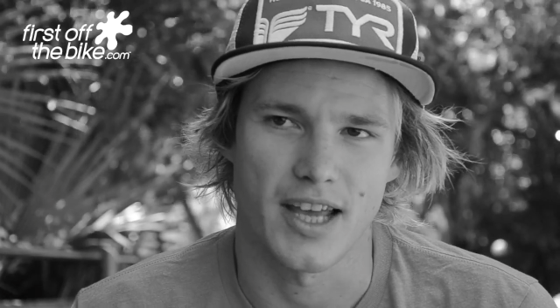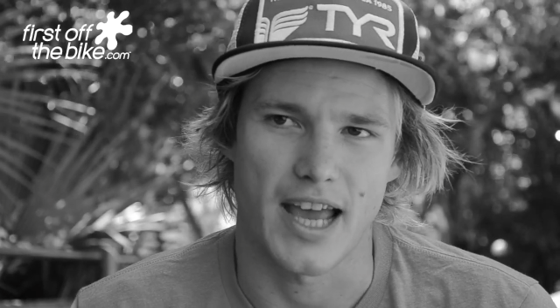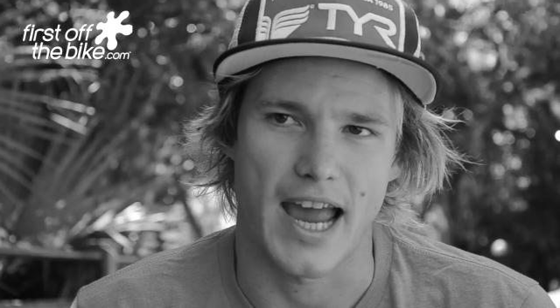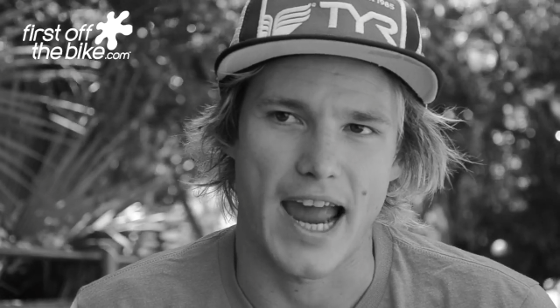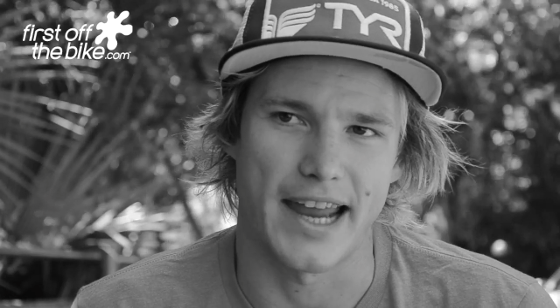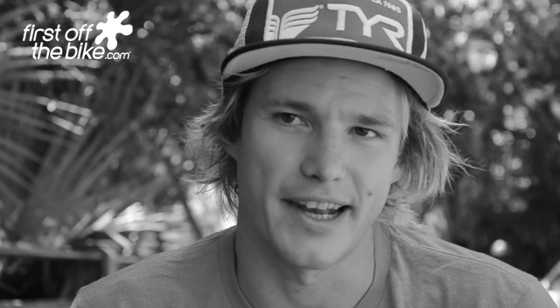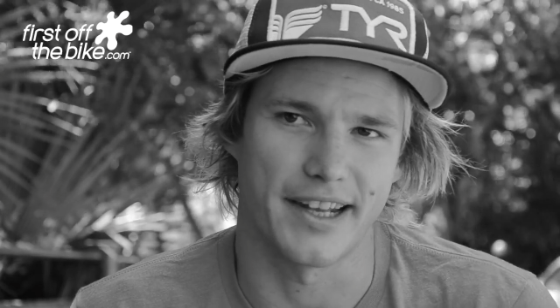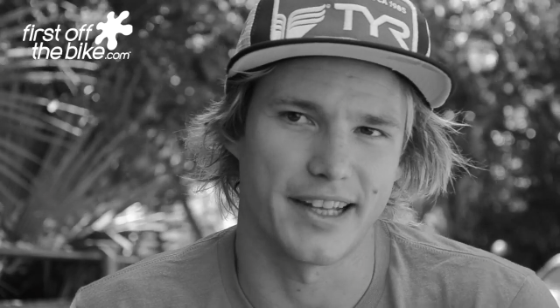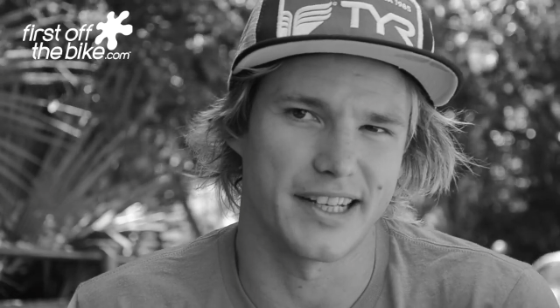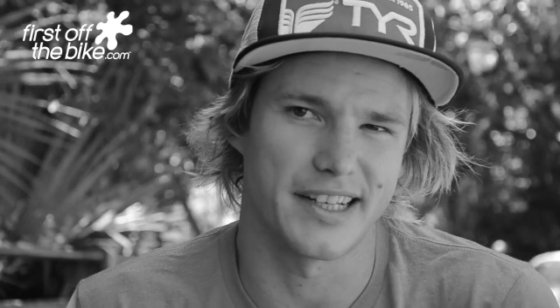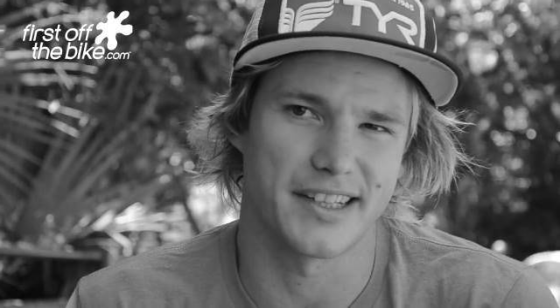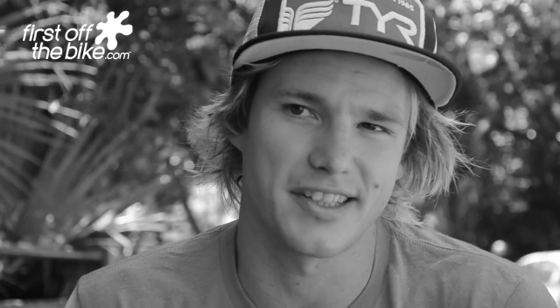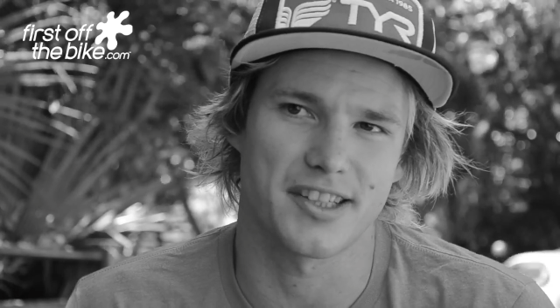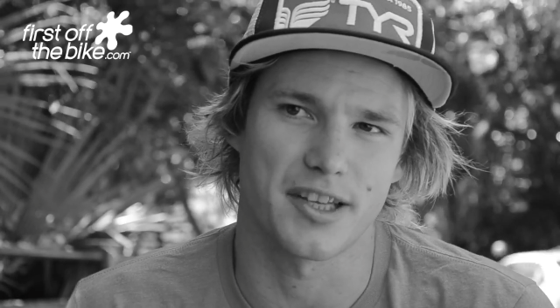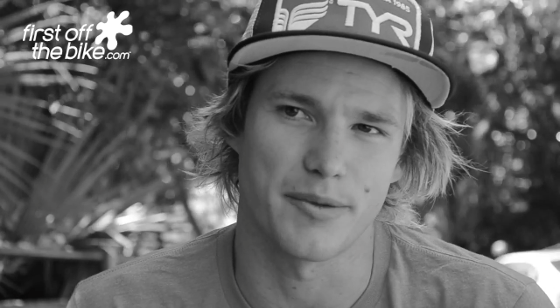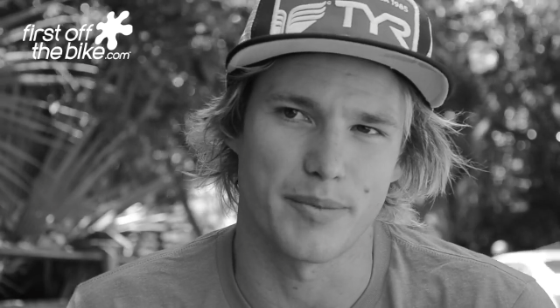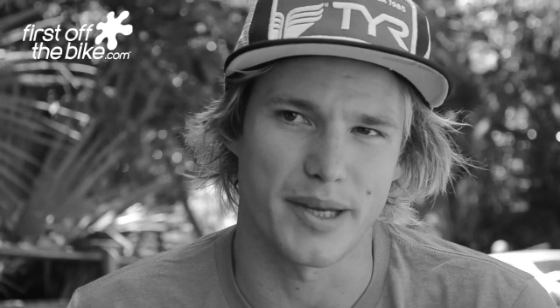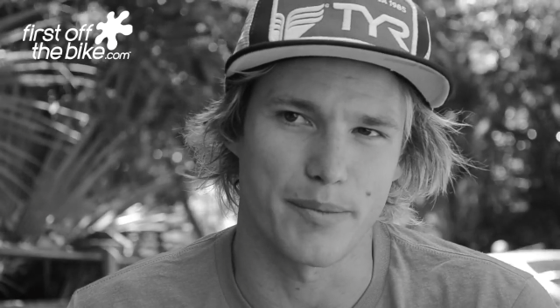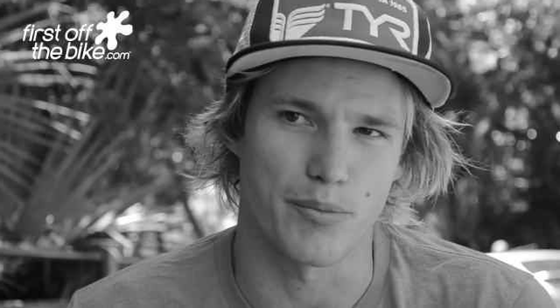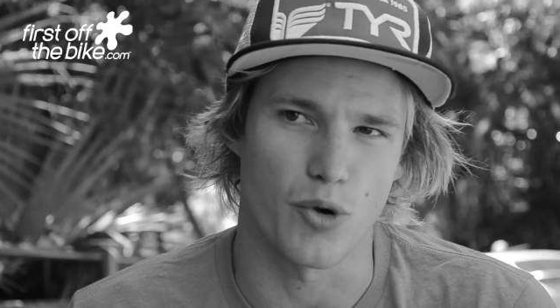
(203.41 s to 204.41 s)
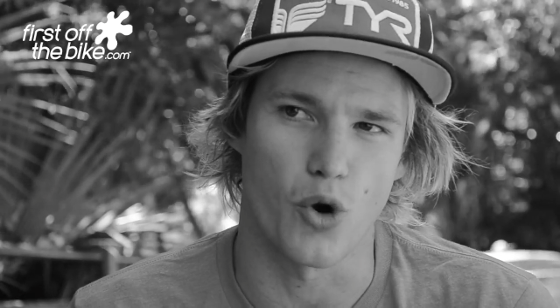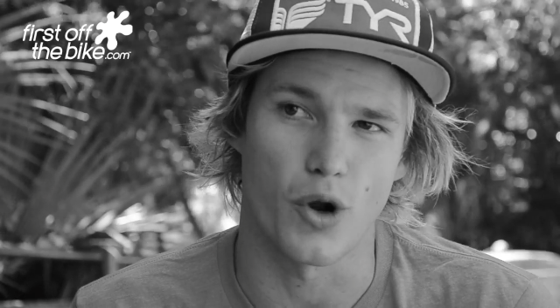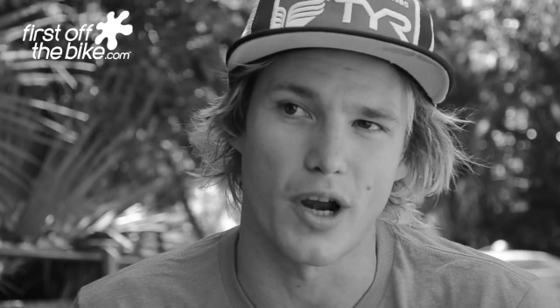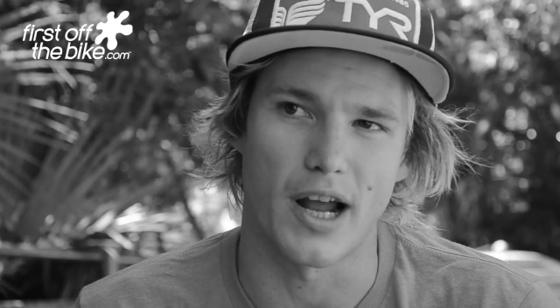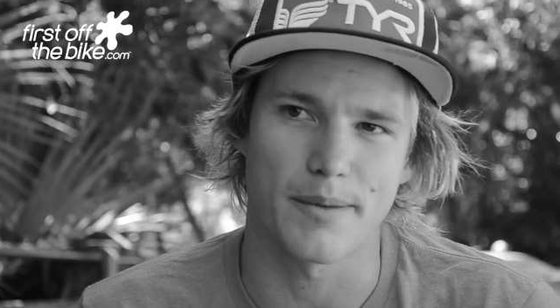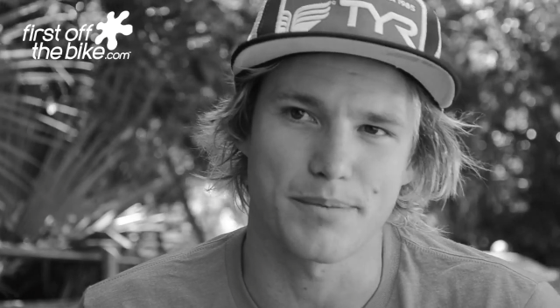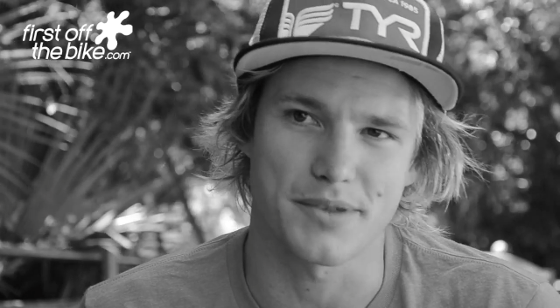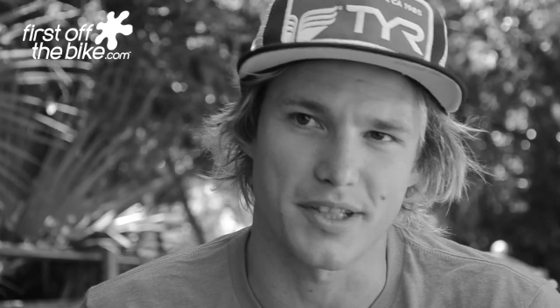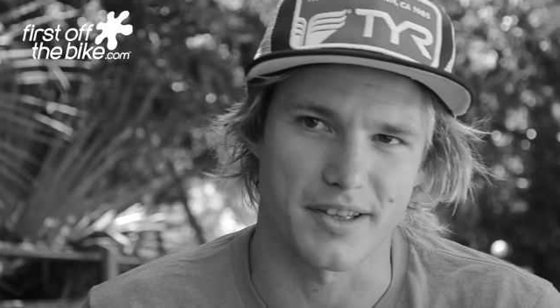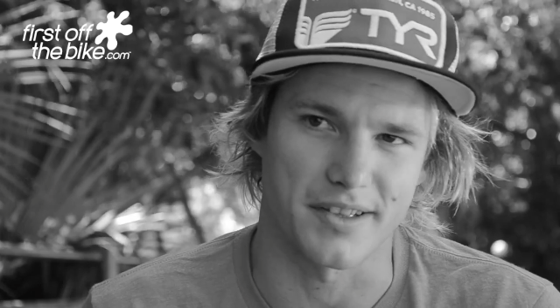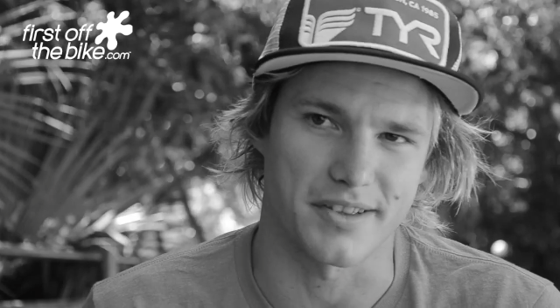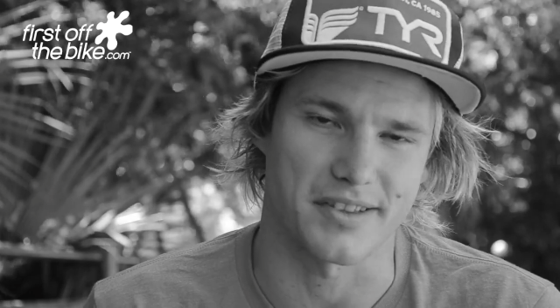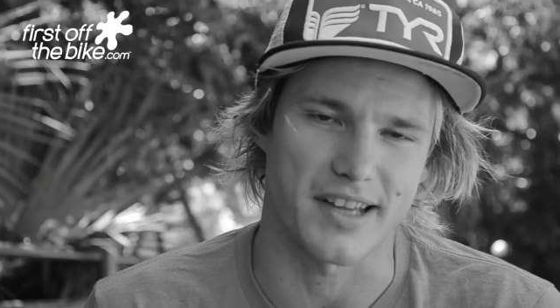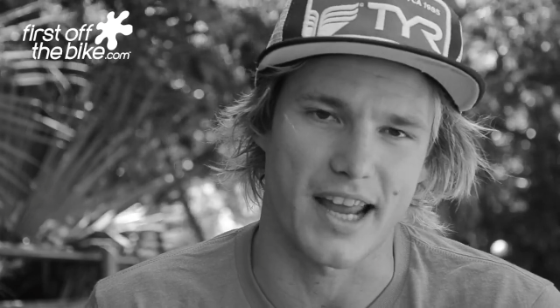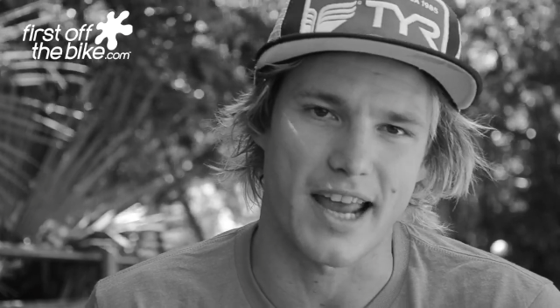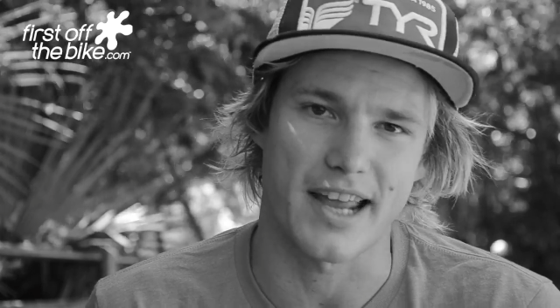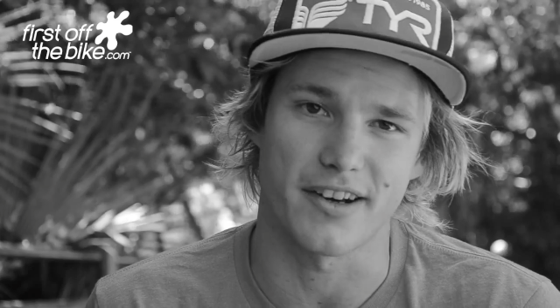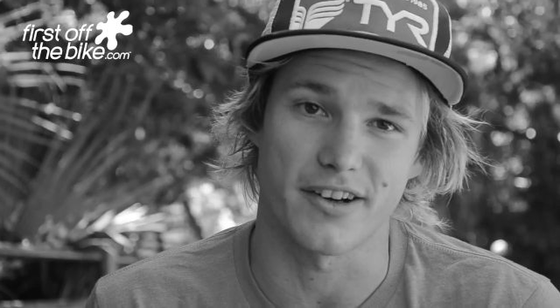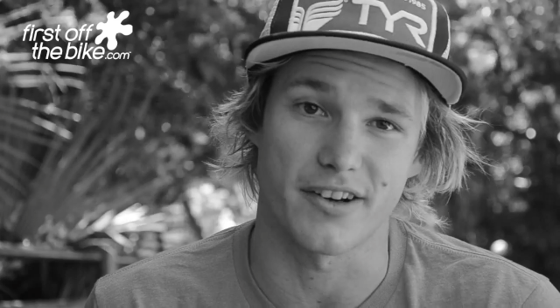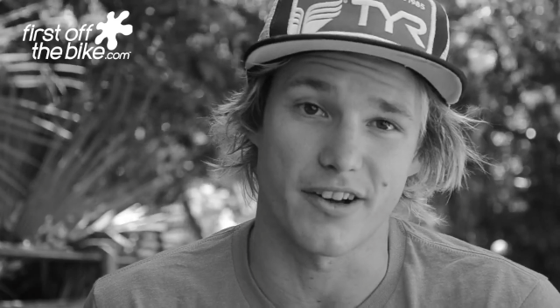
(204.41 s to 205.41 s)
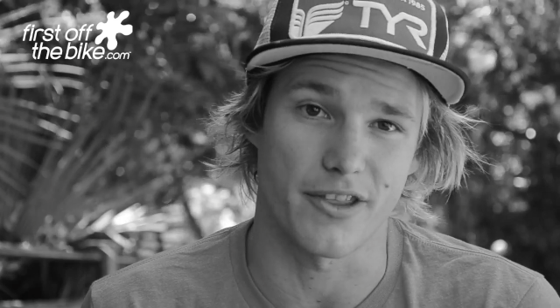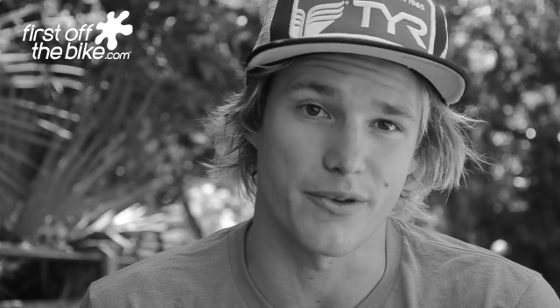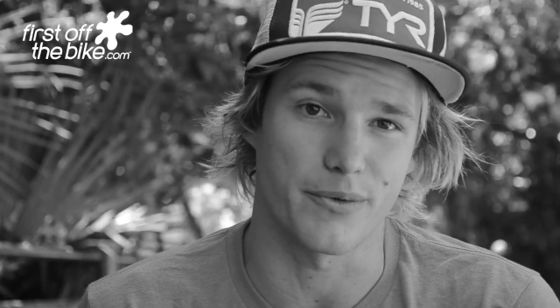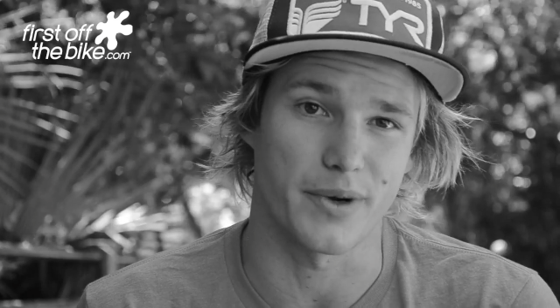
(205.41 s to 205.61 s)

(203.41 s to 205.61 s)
at least to be brought up to the standard of